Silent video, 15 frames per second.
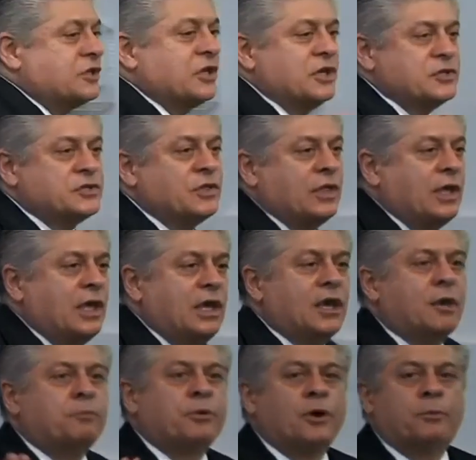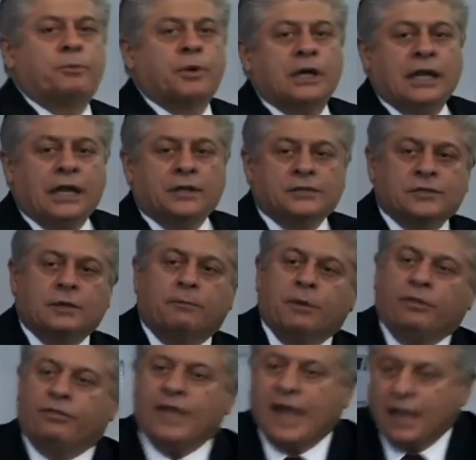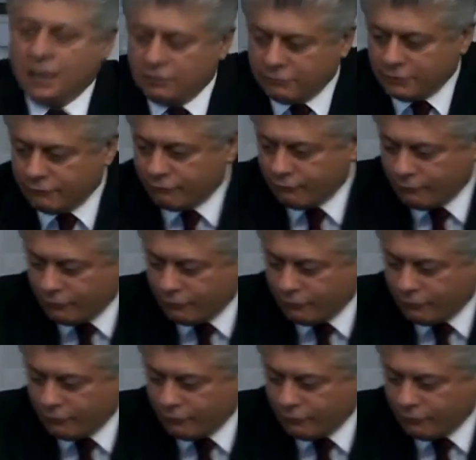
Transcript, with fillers: which is the appropriate answer. But that